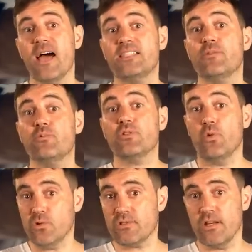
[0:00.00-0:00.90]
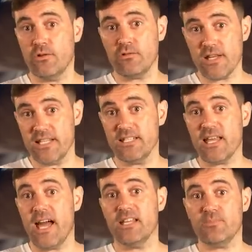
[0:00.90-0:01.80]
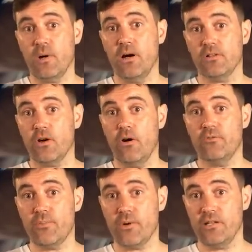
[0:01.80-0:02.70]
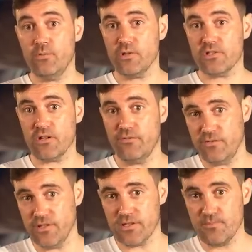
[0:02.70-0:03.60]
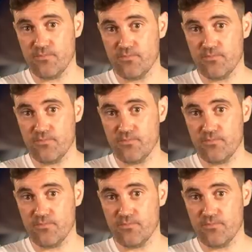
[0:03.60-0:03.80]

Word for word: as it was also created as part of the Bretton Woods Conference.